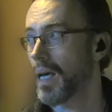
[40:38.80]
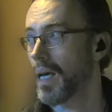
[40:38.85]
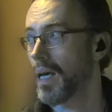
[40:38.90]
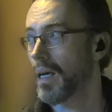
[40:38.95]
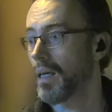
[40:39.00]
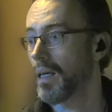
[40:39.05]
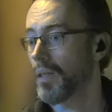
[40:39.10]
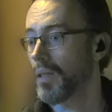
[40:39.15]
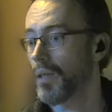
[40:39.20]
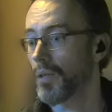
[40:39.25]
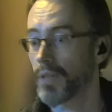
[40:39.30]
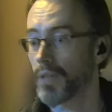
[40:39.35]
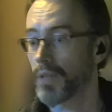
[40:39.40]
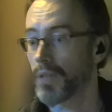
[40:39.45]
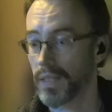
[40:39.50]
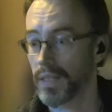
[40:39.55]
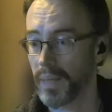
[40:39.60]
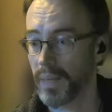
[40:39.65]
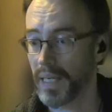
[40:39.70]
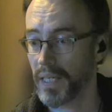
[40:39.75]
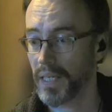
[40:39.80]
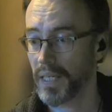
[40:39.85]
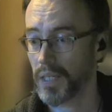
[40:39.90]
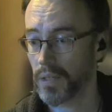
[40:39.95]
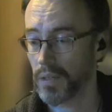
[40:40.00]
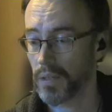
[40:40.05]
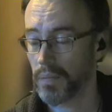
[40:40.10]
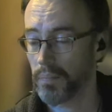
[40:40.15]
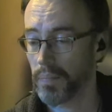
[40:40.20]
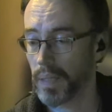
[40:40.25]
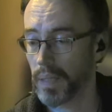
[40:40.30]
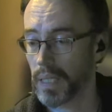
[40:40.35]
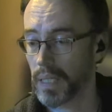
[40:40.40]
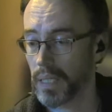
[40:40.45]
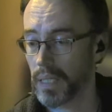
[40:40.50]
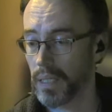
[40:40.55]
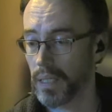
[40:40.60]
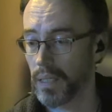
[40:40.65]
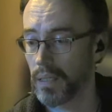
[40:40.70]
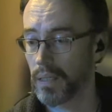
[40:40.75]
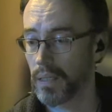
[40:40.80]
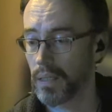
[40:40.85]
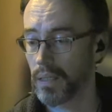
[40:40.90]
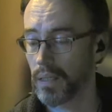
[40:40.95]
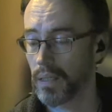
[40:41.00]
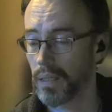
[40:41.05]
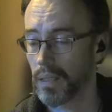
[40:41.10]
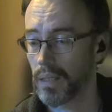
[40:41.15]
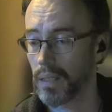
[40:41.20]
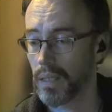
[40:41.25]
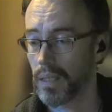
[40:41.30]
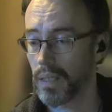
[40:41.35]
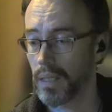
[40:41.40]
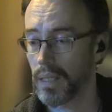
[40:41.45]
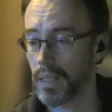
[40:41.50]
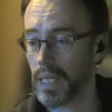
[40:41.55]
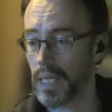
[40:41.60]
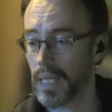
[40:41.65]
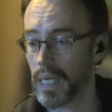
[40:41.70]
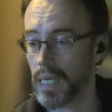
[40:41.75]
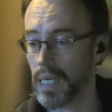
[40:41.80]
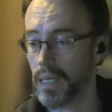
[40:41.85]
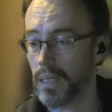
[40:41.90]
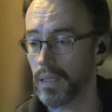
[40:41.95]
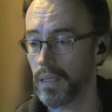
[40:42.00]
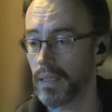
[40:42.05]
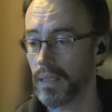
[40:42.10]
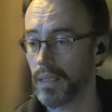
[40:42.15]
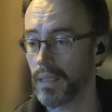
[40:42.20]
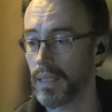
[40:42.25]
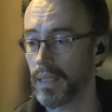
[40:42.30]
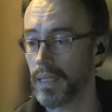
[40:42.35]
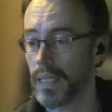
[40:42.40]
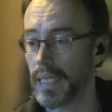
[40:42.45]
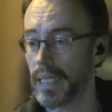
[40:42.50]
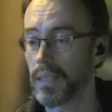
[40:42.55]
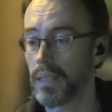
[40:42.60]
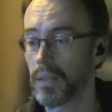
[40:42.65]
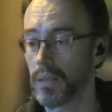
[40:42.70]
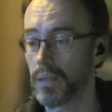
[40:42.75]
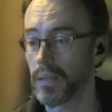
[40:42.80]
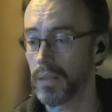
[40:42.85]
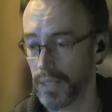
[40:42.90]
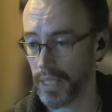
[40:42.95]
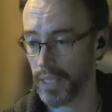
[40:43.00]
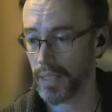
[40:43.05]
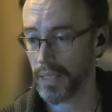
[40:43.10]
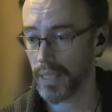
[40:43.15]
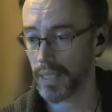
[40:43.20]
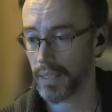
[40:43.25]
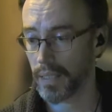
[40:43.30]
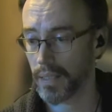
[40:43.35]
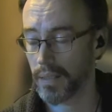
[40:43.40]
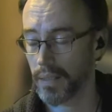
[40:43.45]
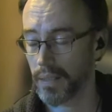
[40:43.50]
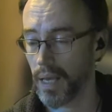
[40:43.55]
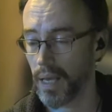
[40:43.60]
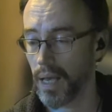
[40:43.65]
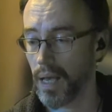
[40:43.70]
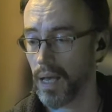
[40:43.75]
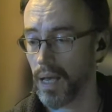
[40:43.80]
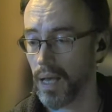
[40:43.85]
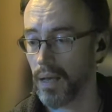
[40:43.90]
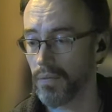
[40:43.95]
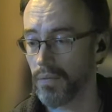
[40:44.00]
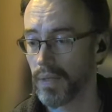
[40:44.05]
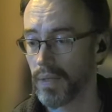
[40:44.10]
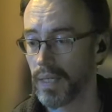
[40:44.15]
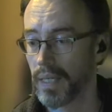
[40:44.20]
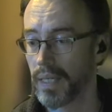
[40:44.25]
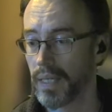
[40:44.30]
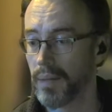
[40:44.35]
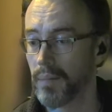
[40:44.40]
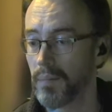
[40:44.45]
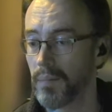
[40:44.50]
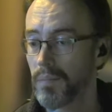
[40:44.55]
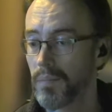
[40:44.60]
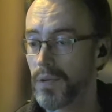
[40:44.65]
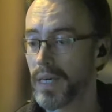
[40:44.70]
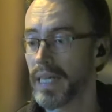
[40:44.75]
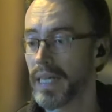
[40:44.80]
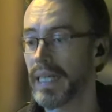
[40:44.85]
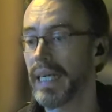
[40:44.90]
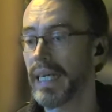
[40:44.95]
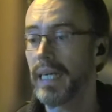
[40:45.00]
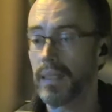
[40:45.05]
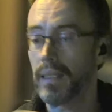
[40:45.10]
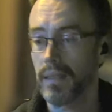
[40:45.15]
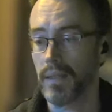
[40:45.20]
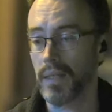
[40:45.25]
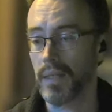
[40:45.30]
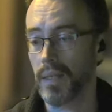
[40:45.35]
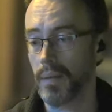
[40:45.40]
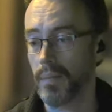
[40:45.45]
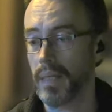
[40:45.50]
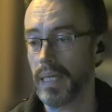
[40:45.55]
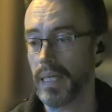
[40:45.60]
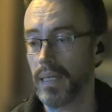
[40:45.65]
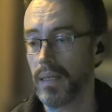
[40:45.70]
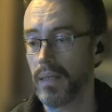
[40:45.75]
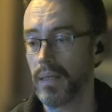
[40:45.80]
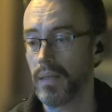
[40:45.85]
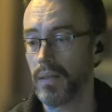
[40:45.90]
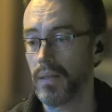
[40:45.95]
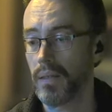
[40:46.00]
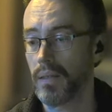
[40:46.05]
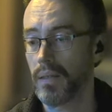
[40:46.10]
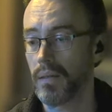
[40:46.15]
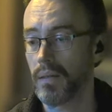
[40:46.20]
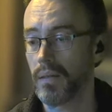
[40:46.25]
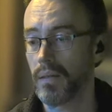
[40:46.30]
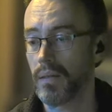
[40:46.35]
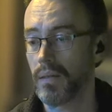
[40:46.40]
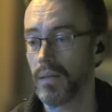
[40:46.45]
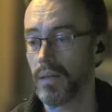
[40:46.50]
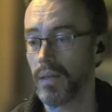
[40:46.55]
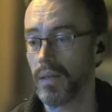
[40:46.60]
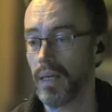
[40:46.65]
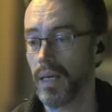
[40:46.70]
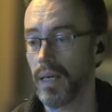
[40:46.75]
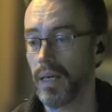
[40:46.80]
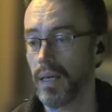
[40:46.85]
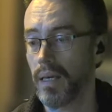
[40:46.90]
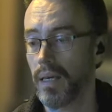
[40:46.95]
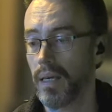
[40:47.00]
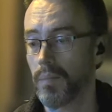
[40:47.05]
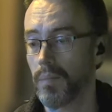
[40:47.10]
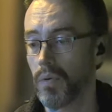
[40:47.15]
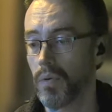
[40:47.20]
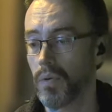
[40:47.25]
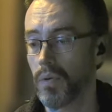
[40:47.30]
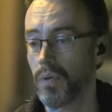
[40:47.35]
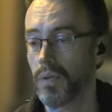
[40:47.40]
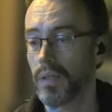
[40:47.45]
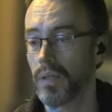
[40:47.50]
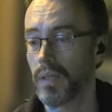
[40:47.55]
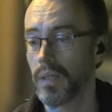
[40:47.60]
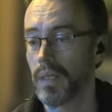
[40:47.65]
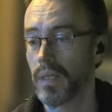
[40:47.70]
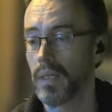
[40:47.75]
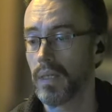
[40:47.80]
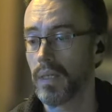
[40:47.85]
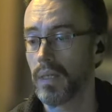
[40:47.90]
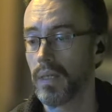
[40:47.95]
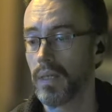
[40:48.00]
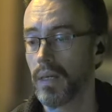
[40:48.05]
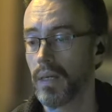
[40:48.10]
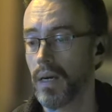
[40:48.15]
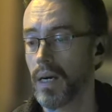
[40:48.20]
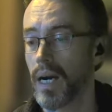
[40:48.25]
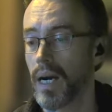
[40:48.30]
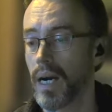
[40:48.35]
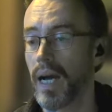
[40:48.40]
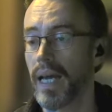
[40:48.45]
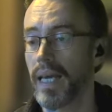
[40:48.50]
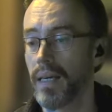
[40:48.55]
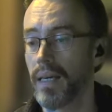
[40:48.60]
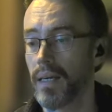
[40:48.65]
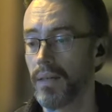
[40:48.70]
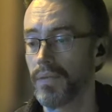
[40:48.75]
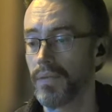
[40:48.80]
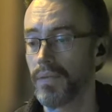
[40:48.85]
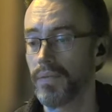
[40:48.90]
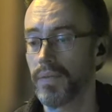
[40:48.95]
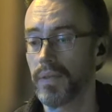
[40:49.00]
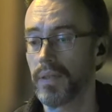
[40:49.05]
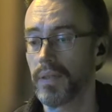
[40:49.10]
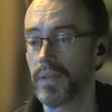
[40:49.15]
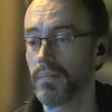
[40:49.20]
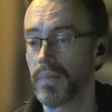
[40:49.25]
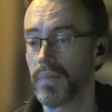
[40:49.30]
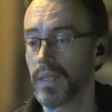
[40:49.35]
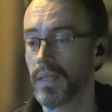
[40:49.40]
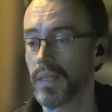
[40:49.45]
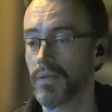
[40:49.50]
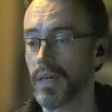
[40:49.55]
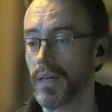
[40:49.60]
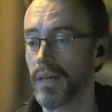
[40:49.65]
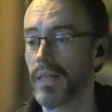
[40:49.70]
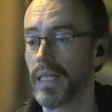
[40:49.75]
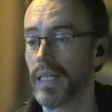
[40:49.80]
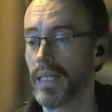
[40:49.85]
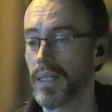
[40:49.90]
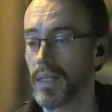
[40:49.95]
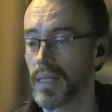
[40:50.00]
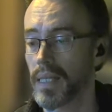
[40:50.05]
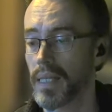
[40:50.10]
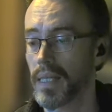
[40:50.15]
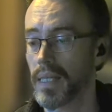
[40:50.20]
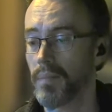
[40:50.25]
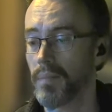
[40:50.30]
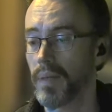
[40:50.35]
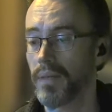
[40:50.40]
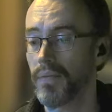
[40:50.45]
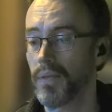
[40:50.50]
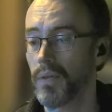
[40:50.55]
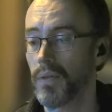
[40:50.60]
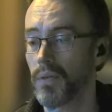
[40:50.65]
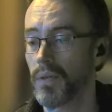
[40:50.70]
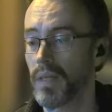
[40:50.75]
transformational, but the legal logistics of bringing somebody abroad are high enough if you're just a travel agency. But if you're a